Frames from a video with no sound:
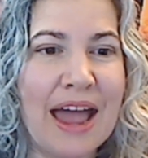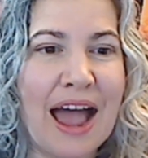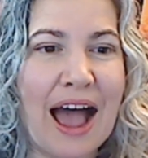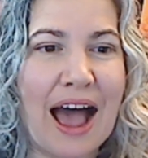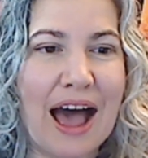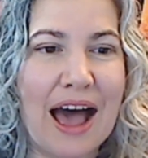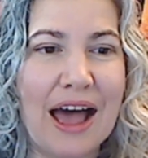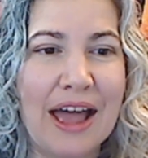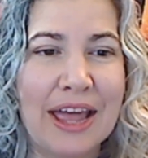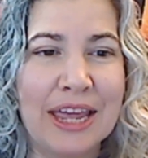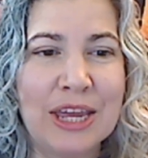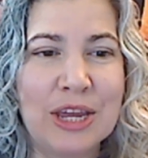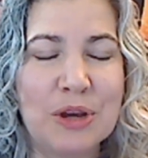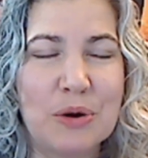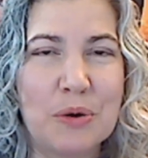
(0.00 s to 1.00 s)

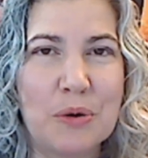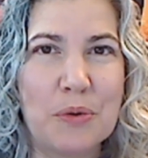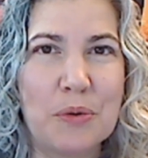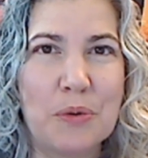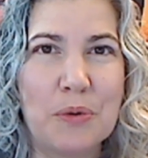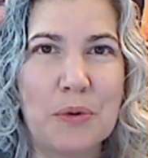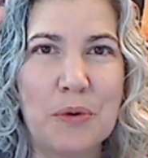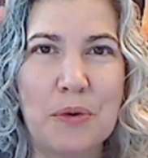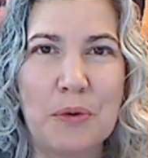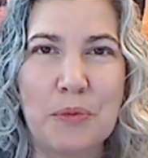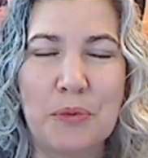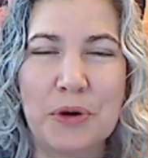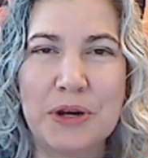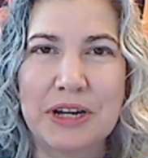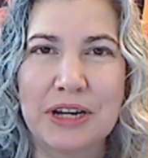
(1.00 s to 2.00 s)
I
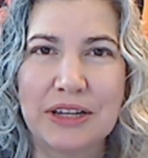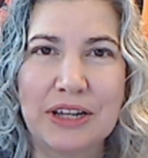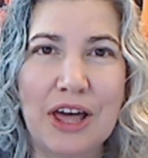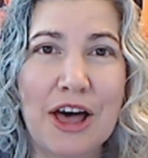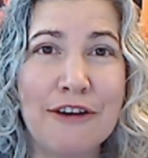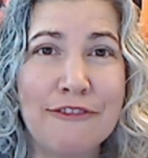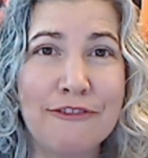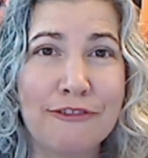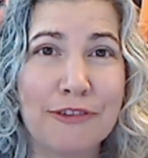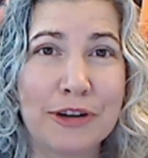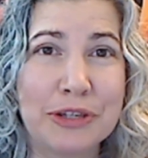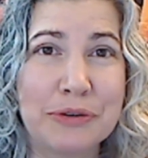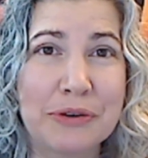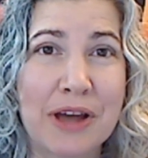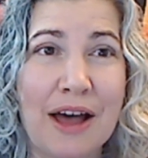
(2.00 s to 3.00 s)
would love for
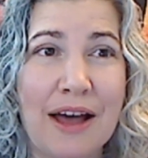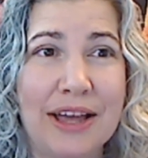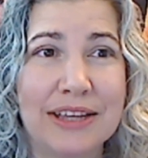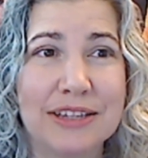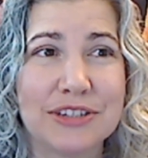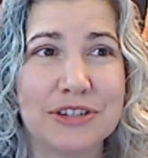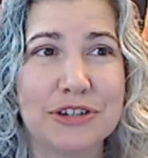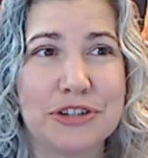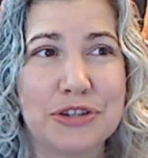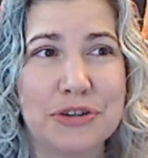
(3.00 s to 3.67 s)
you guys